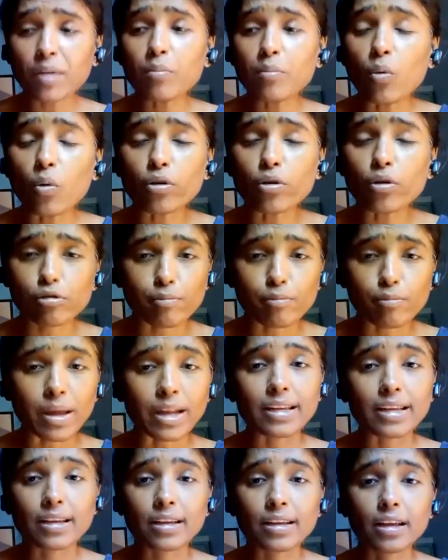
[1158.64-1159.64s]
It become
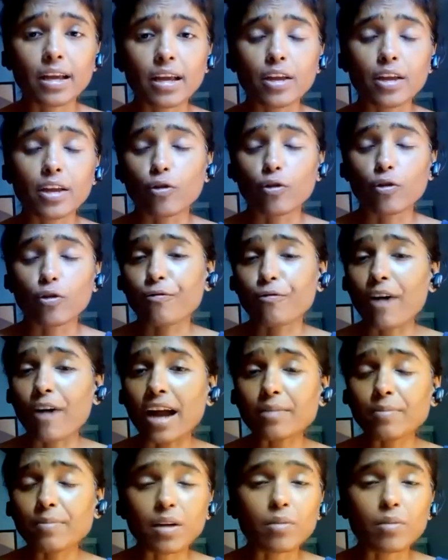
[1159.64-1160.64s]
more smelly.
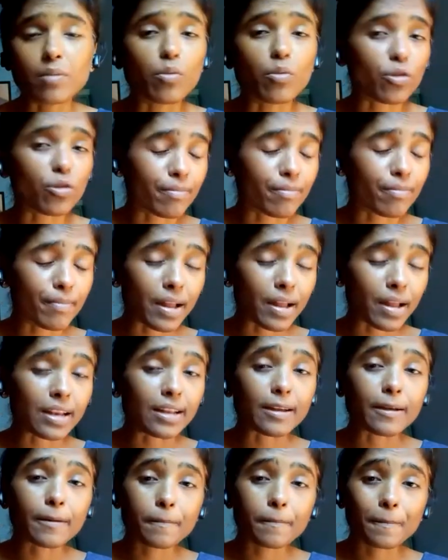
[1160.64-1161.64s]
Your fart become more
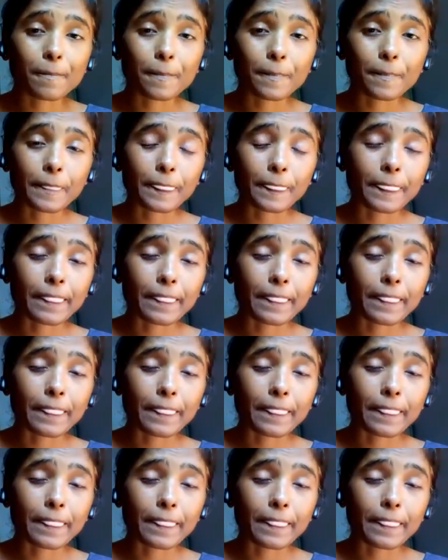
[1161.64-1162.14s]
smelly.